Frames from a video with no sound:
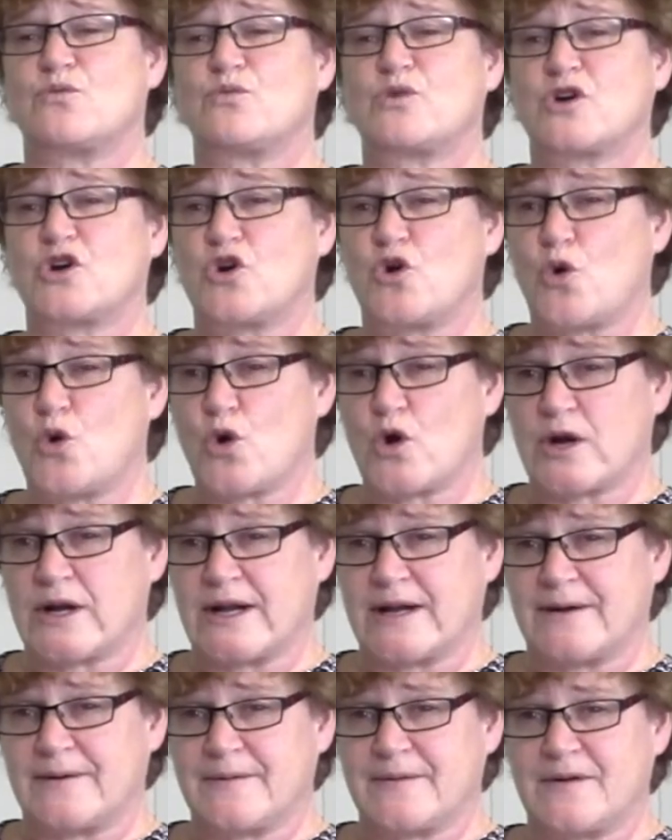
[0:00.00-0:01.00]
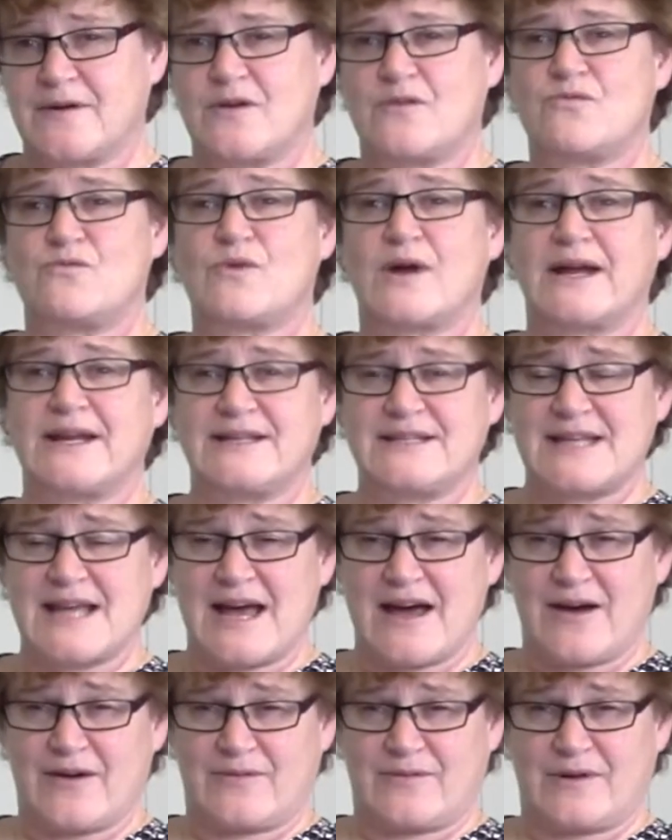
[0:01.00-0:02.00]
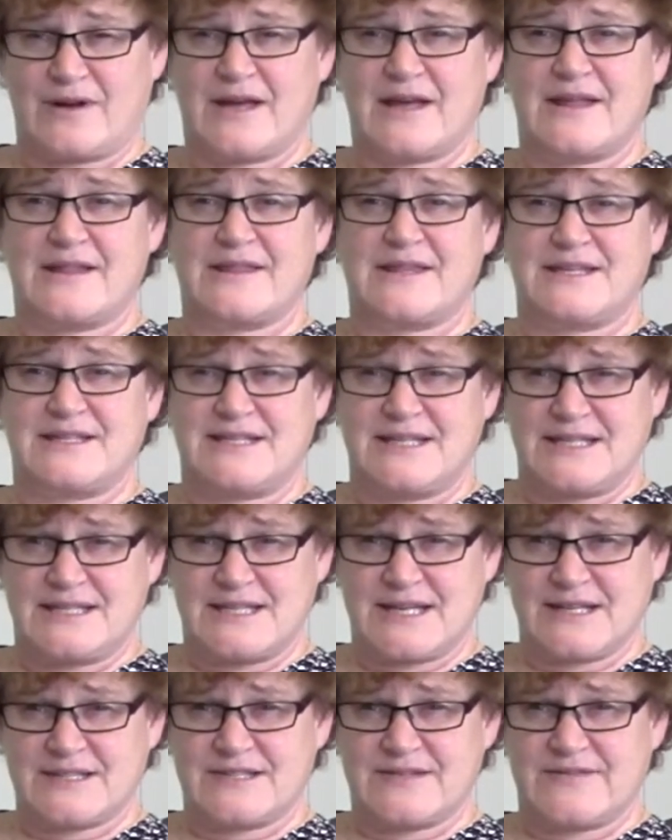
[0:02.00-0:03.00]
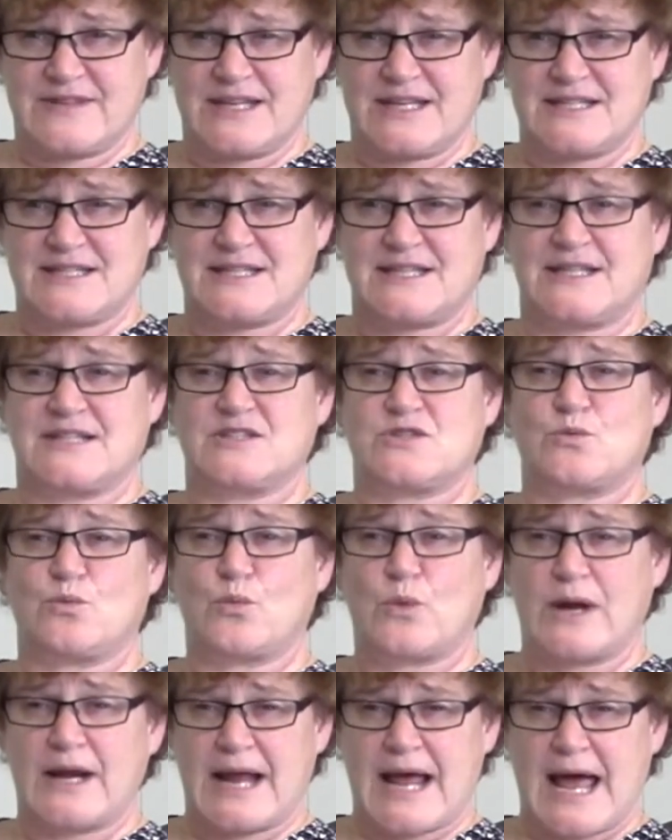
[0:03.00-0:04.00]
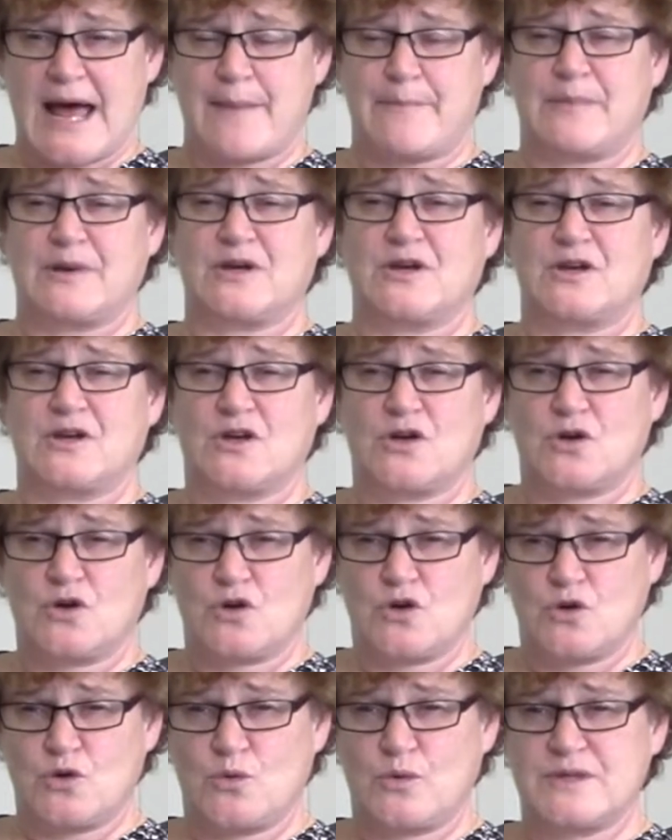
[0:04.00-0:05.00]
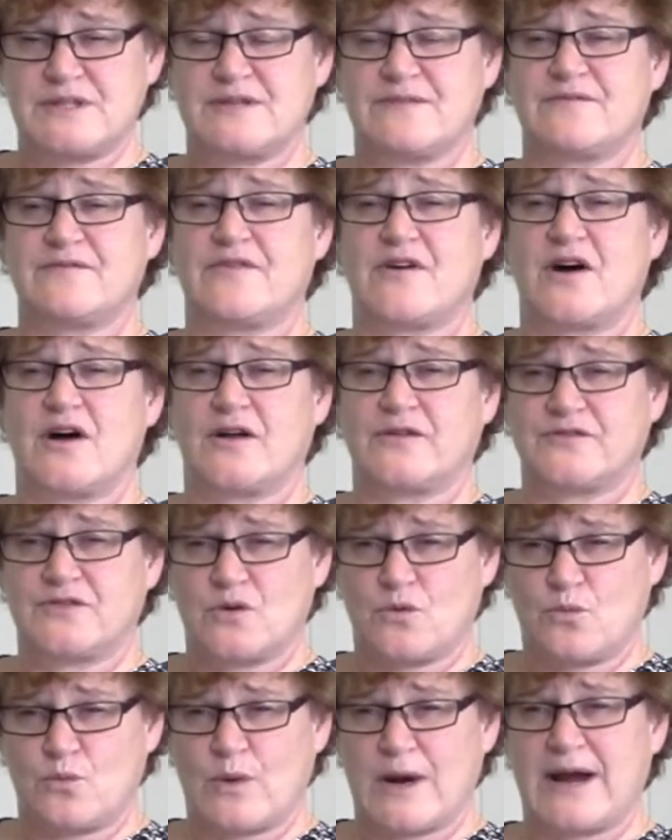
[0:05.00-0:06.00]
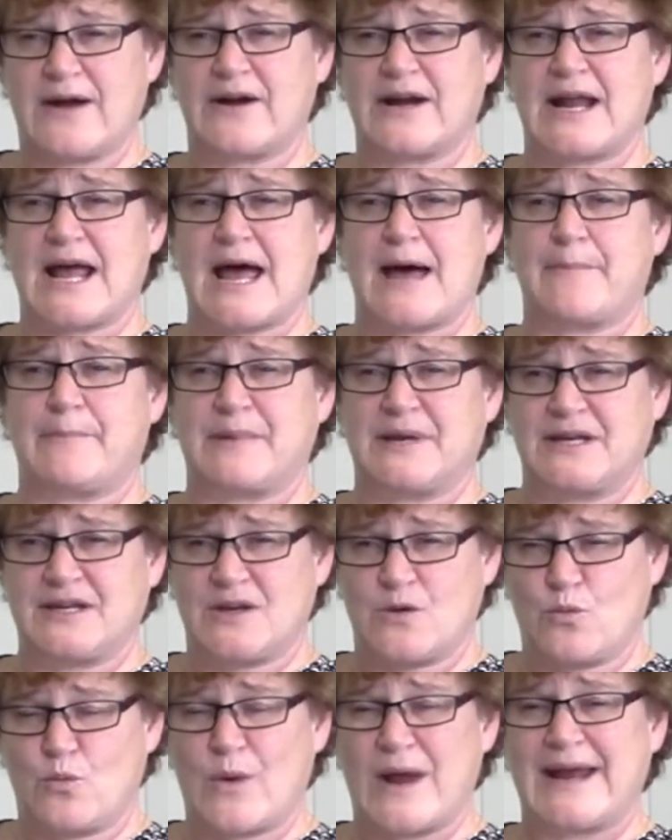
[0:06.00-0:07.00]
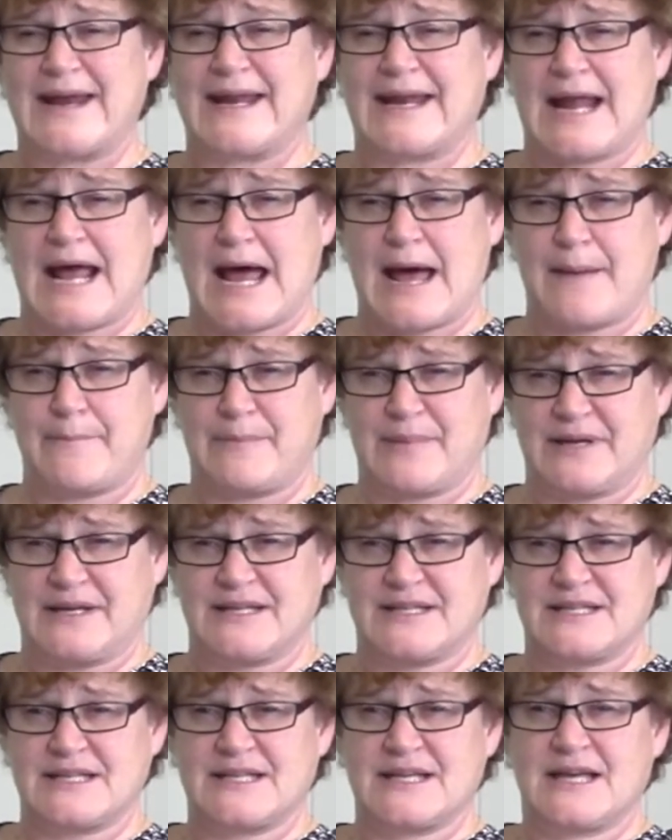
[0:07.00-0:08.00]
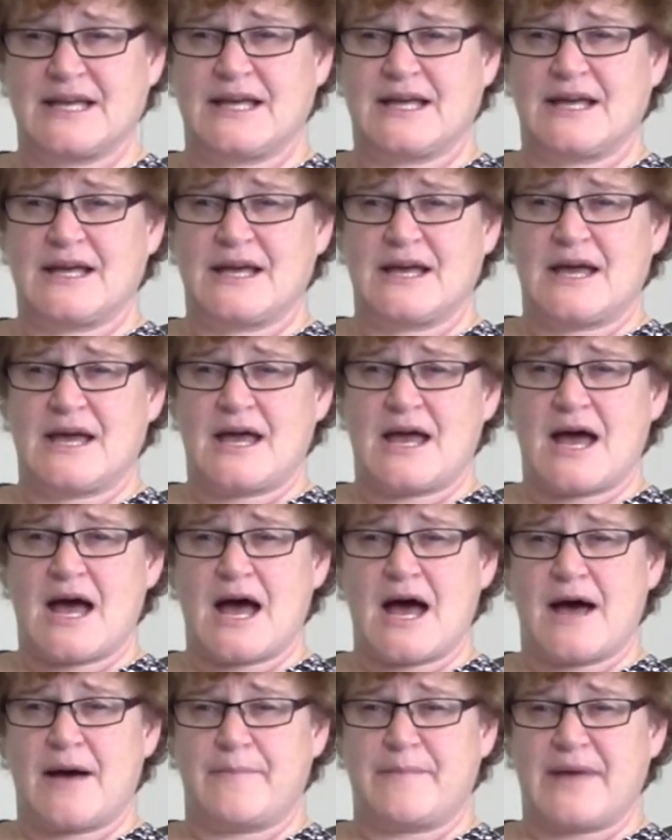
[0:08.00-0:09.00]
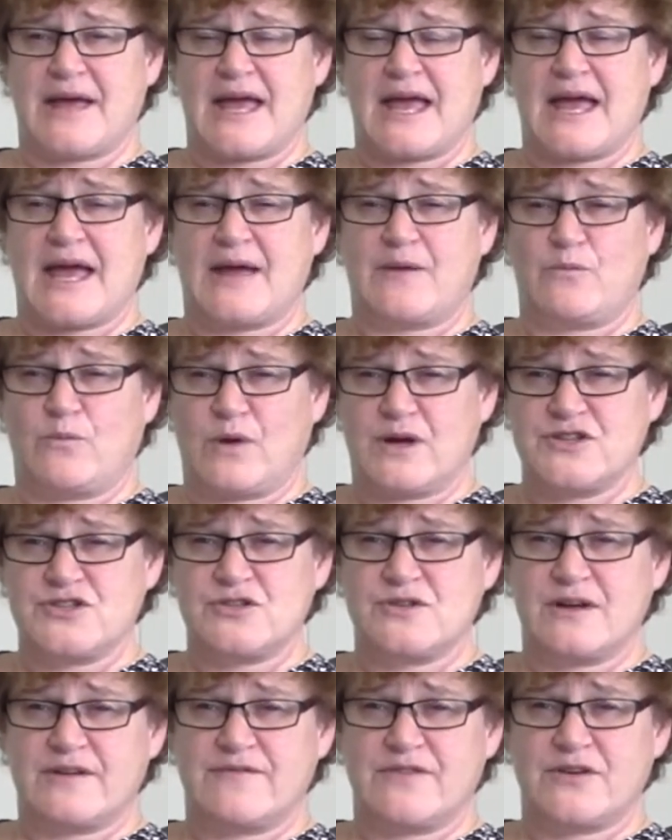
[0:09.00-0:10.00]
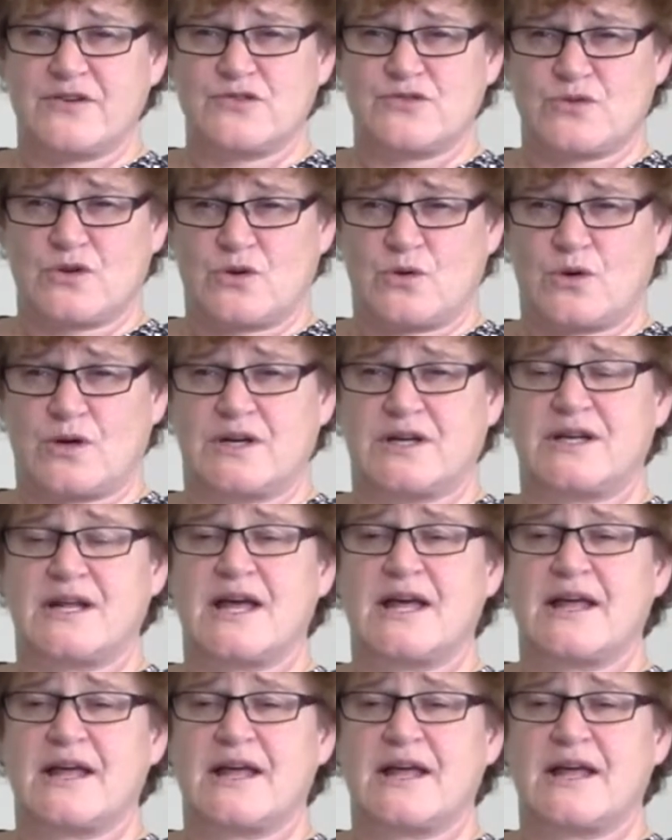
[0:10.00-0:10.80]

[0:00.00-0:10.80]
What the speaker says: record it, write down the details of the incidents, what happened, who was involved, where it happened, when it happened. And once you have those recorded,